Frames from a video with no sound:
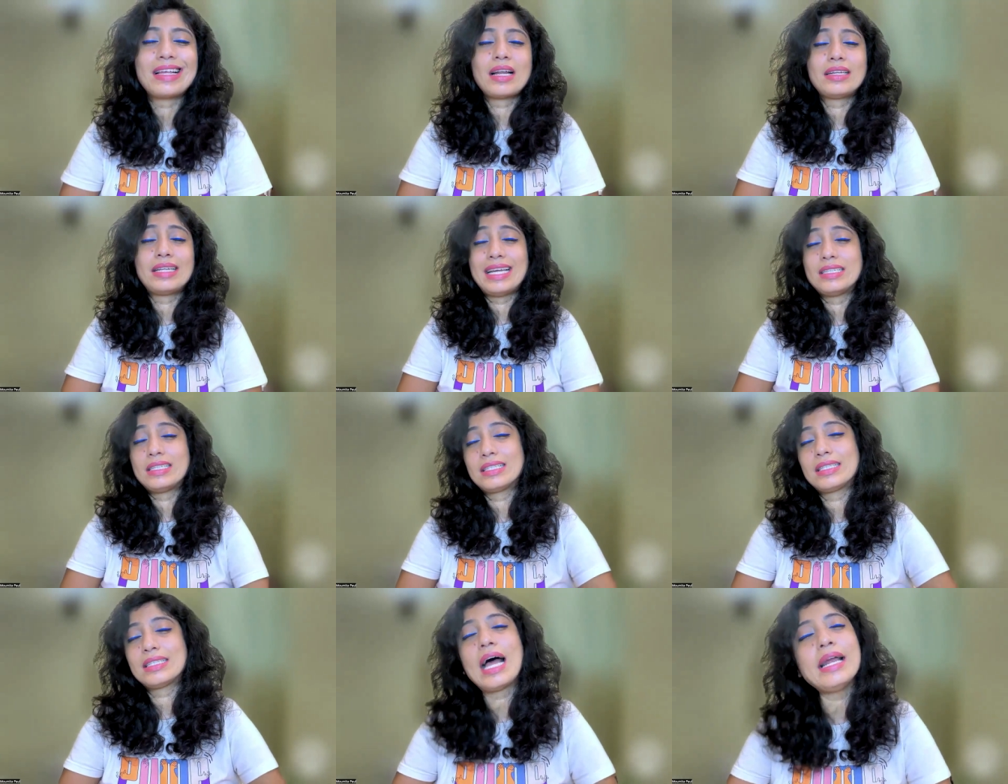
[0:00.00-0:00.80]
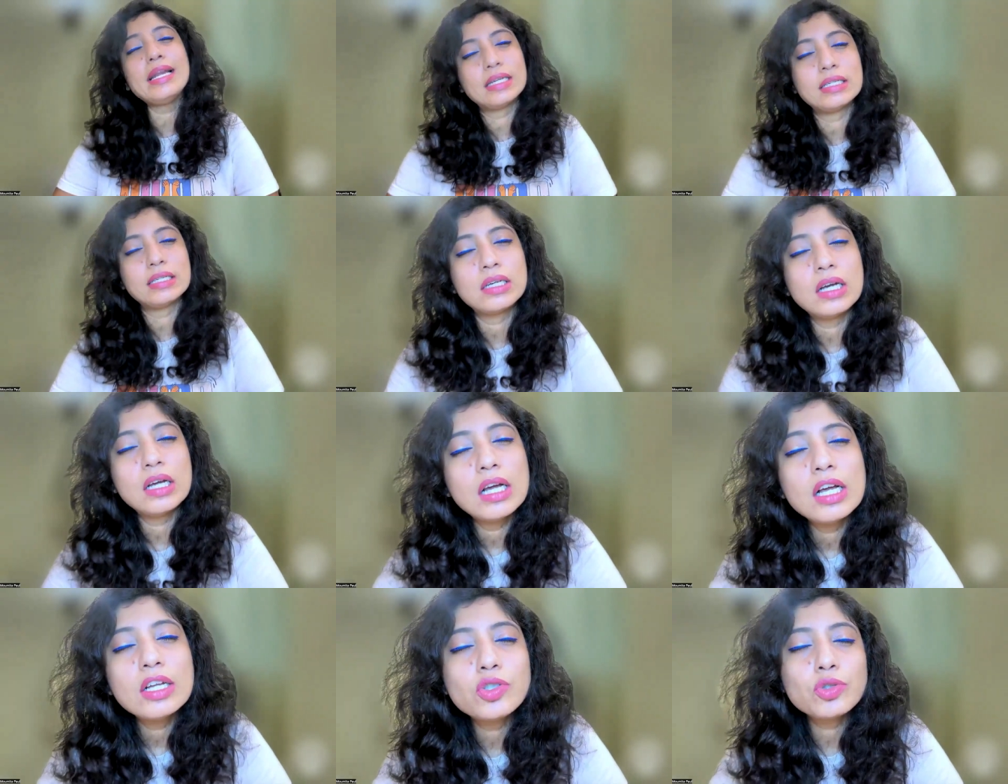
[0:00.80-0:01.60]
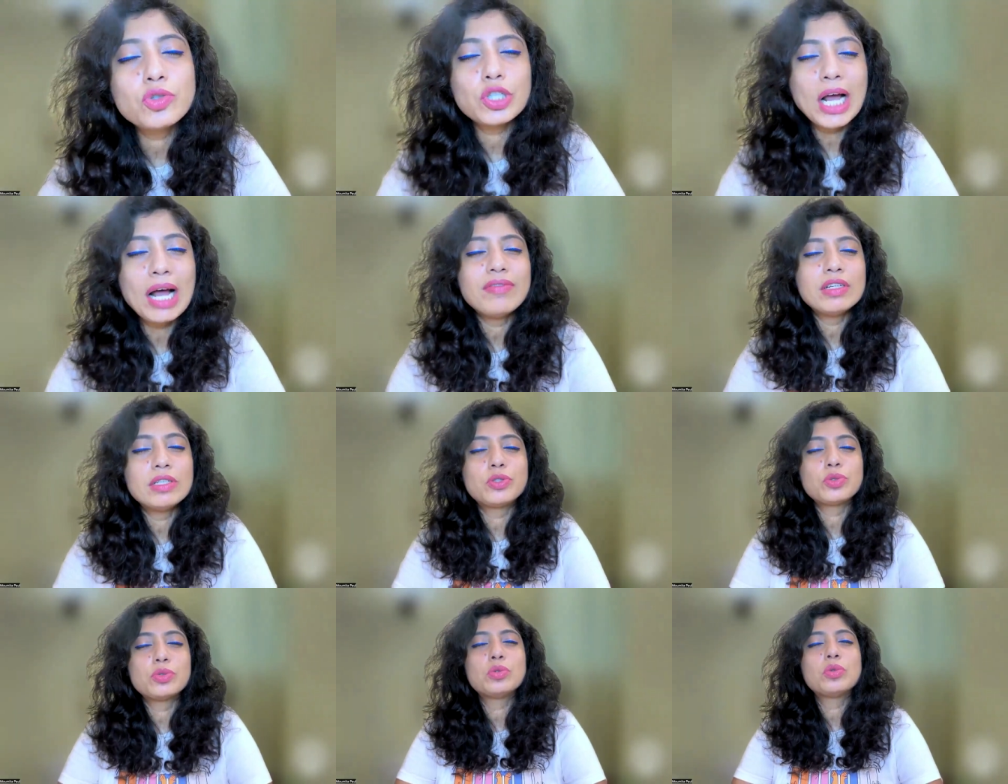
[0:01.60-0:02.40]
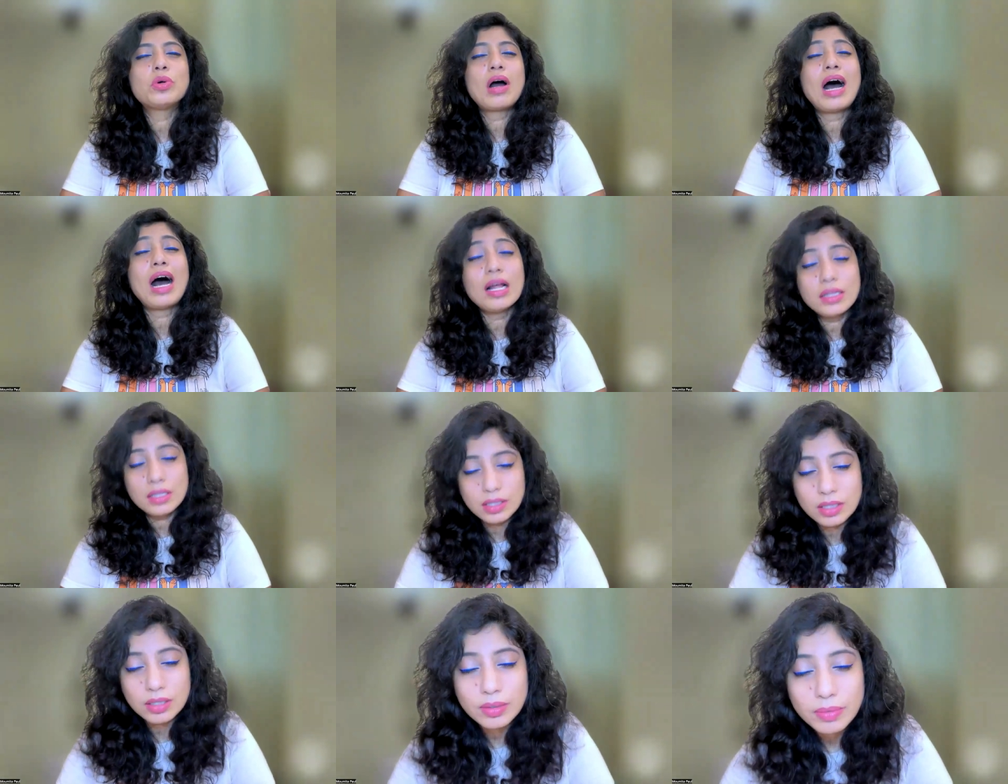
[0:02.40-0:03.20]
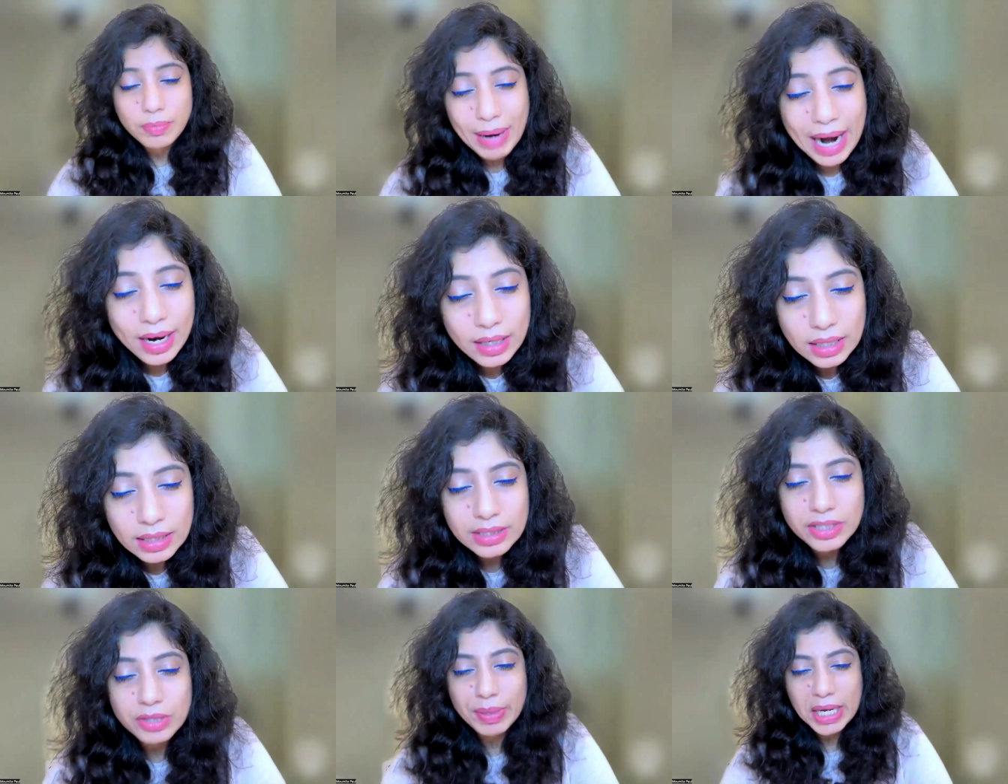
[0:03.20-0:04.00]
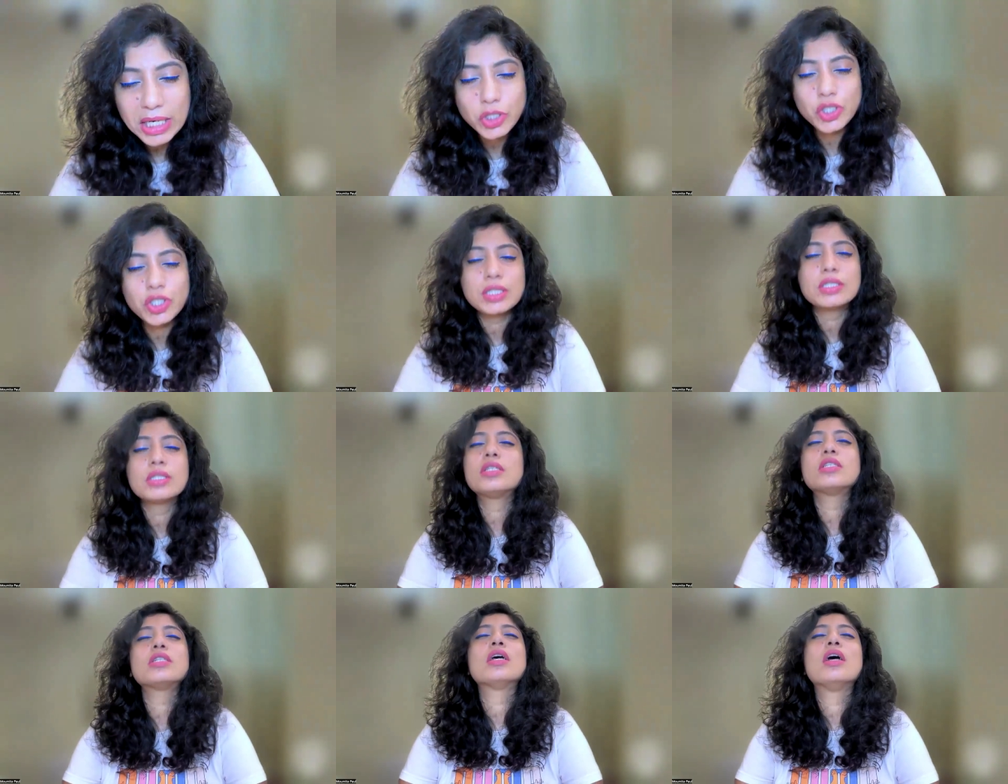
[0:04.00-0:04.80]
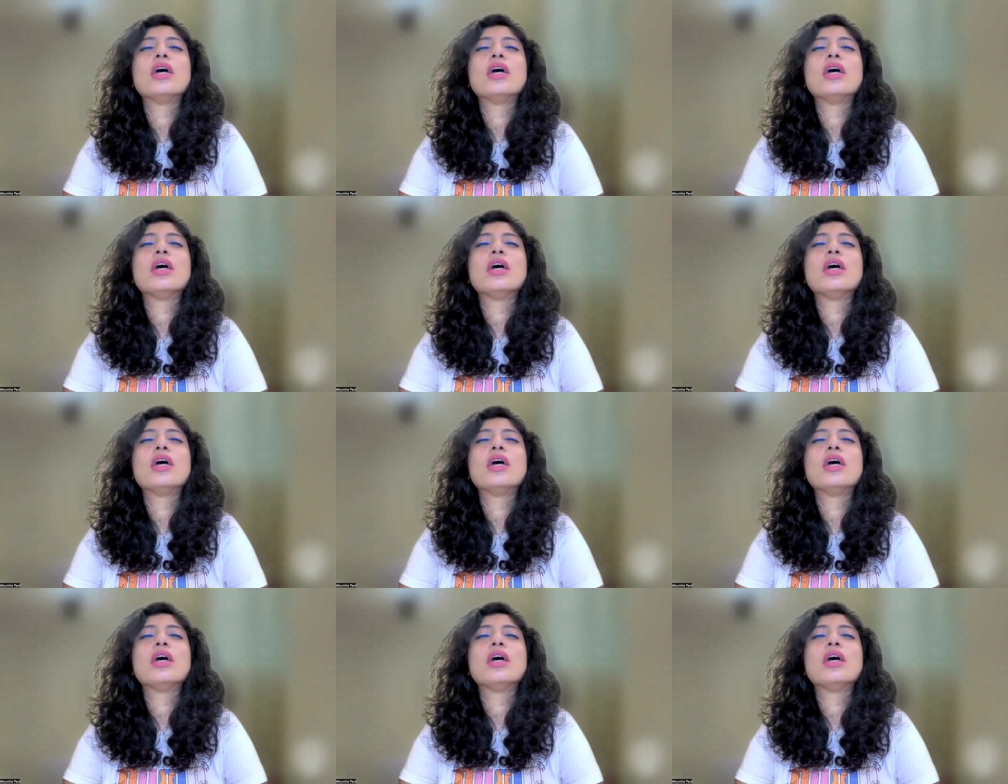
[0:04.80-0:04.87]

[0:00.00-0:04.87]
they decided to travel to other parallel dimensions